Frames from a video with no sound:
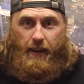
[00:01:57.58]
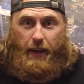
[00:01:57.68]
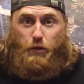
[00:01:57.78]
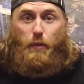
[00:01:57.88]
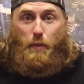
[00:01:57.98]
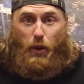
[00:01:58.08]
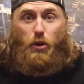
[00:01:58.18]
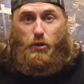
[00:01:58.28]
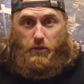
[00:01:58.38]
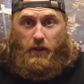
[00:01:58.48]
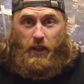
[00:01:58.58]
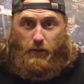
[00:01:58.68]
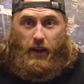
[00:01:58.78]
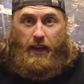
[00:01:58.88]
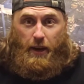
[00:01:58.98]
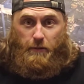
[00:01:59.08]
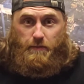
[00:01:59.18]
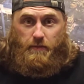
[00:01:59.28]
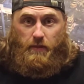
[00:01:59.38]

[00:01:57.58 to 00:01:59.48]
That's what my butthole's feeling right now.